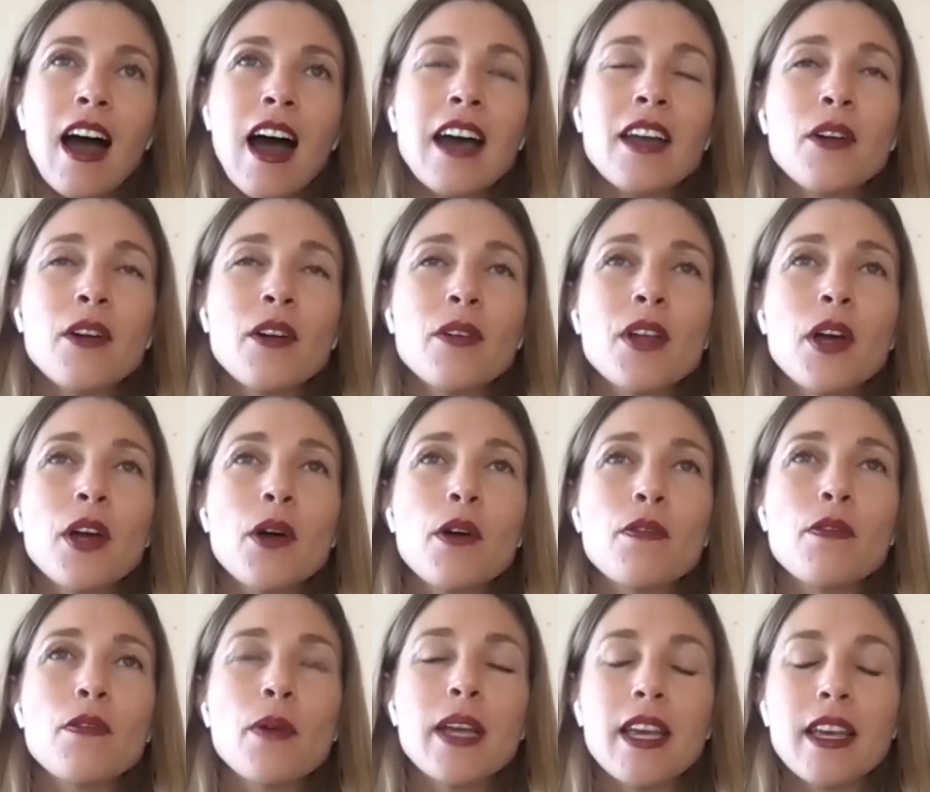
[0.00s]
I don't know
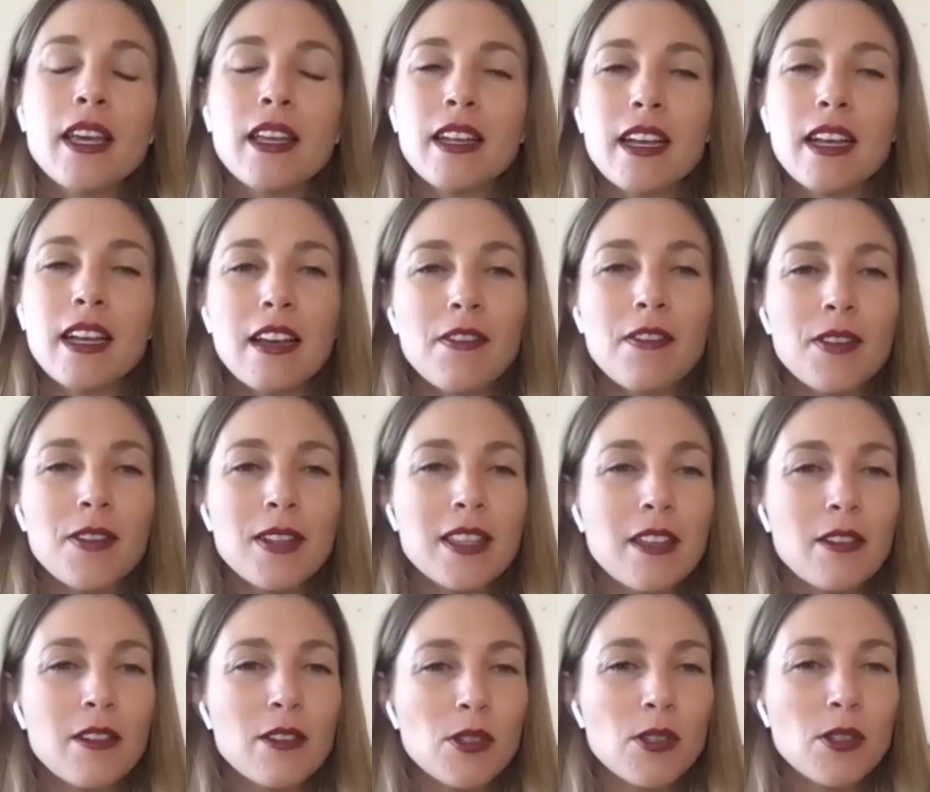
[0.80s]
if we can, if
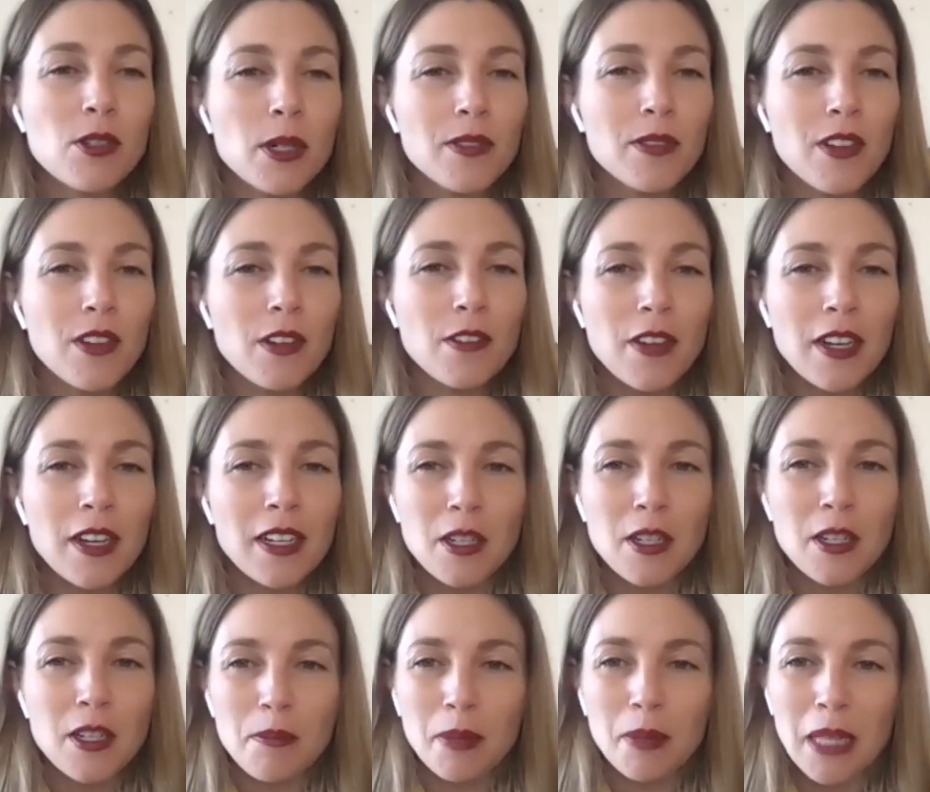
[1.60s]
it, there's sort of a
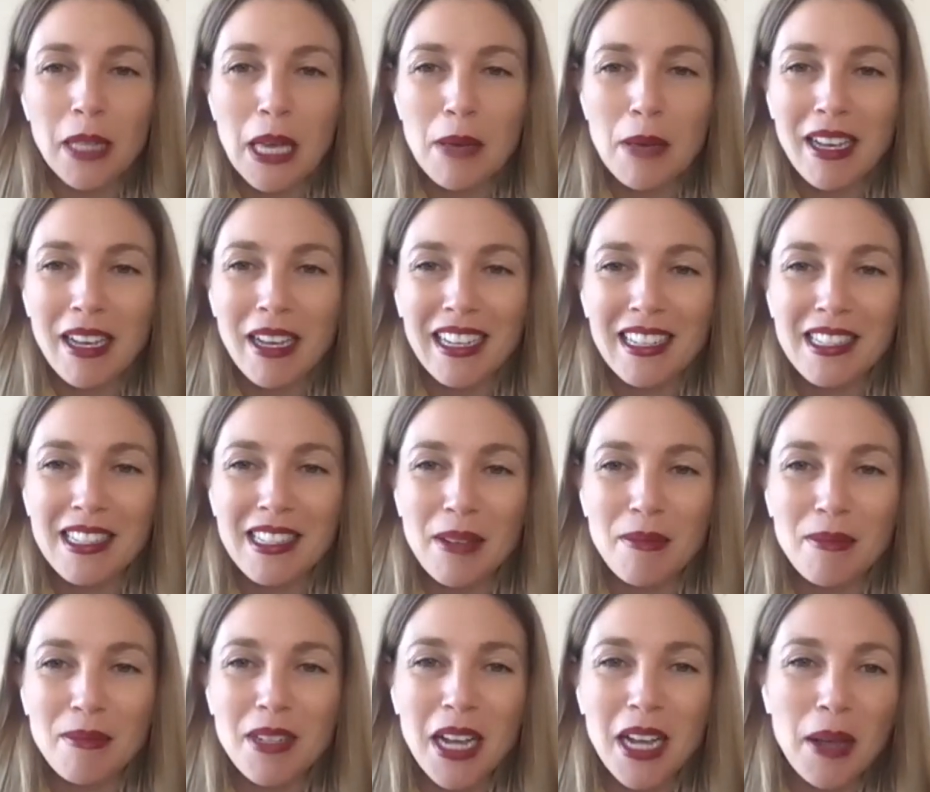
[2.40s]
victim blaming
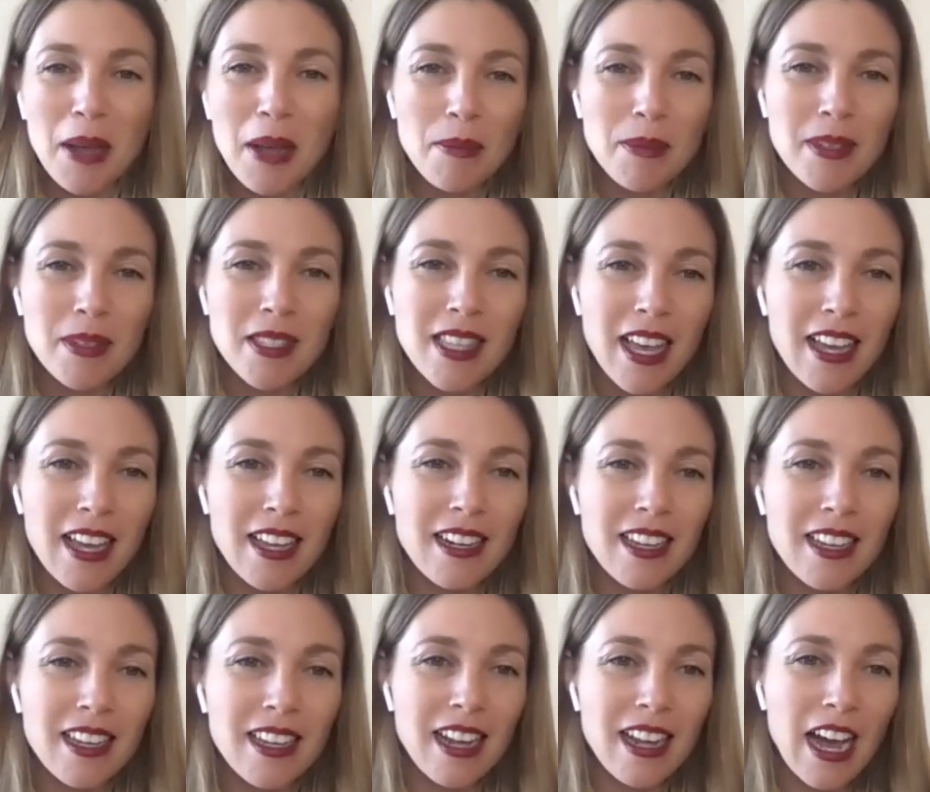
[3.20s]
sometimes that
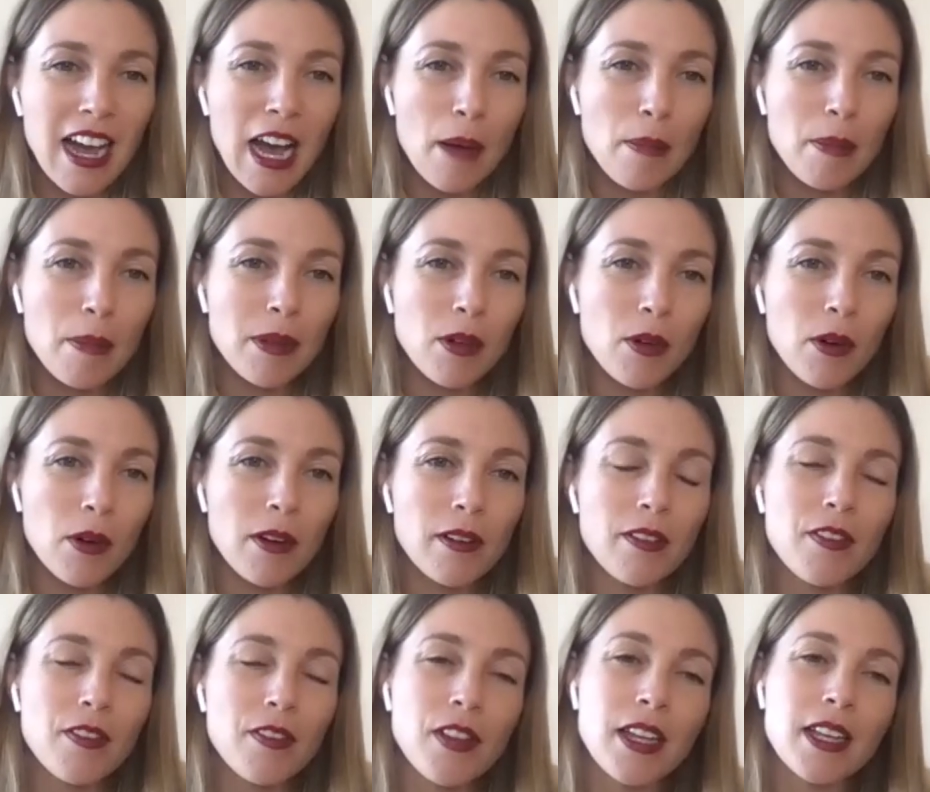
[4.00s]
can happen, or
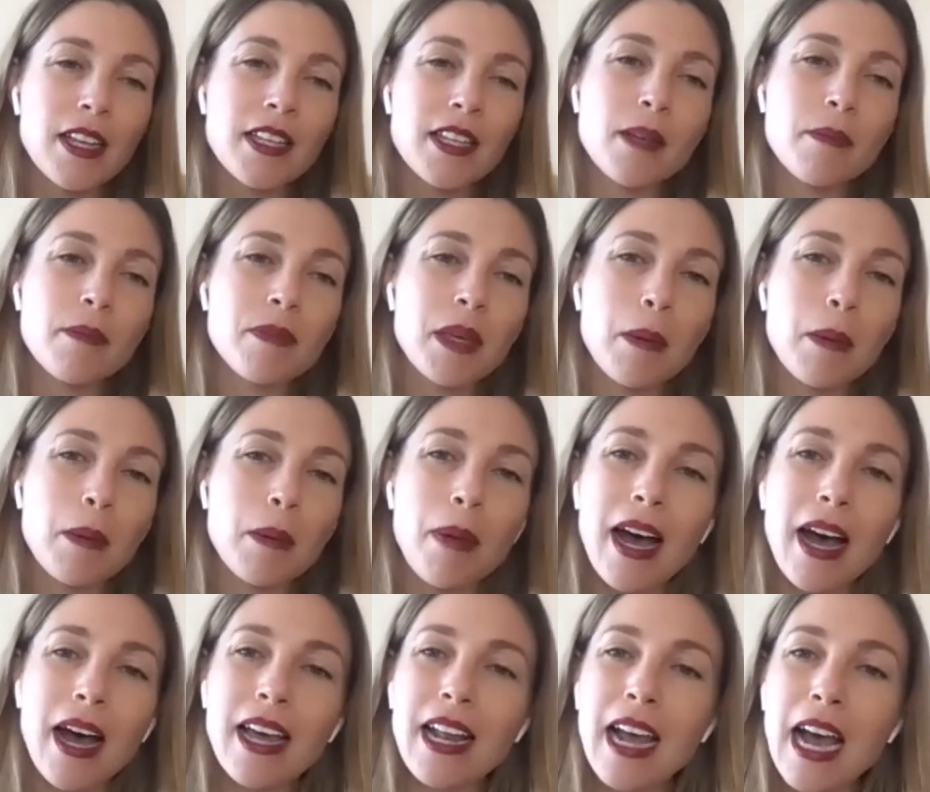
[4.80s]
if like something
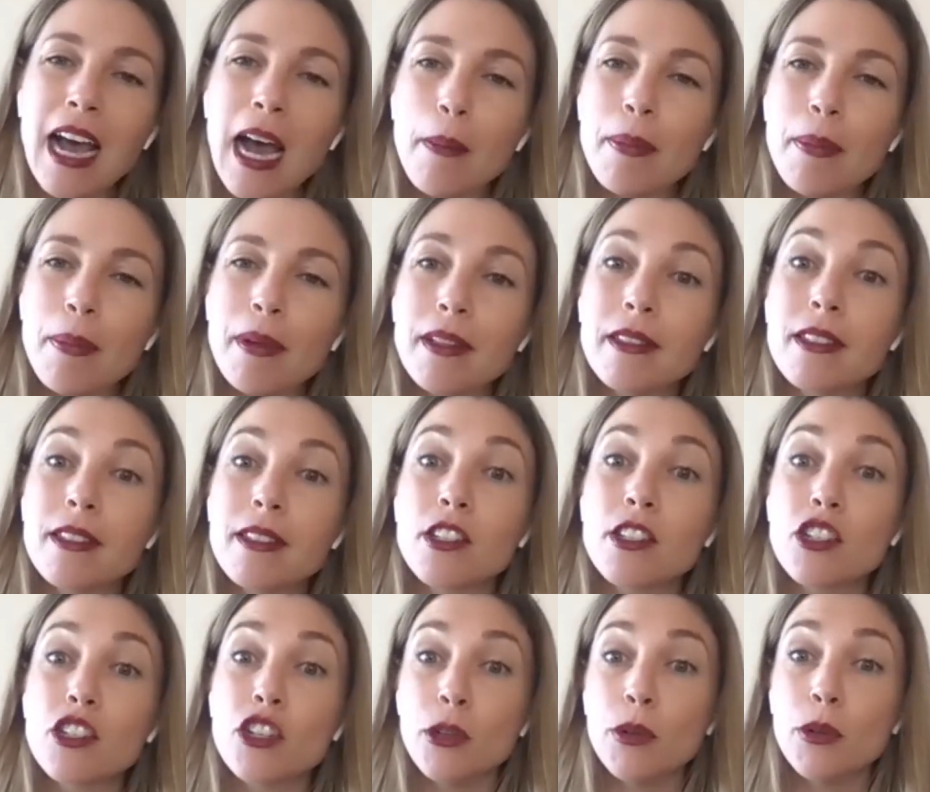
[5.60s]
bad
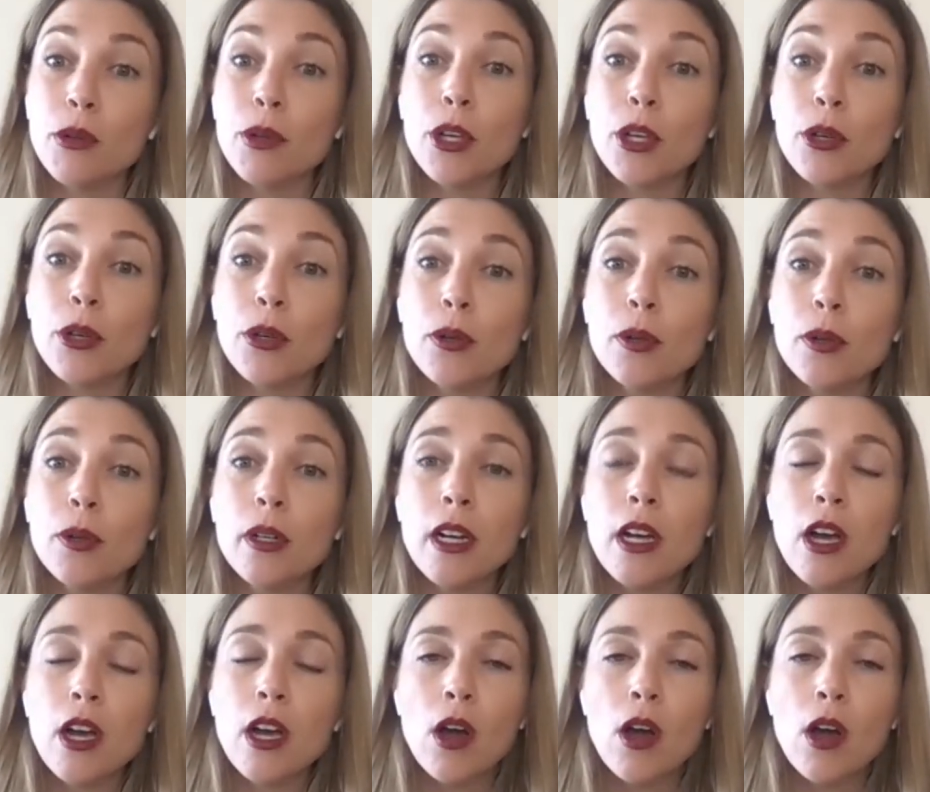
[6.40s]
happens to you.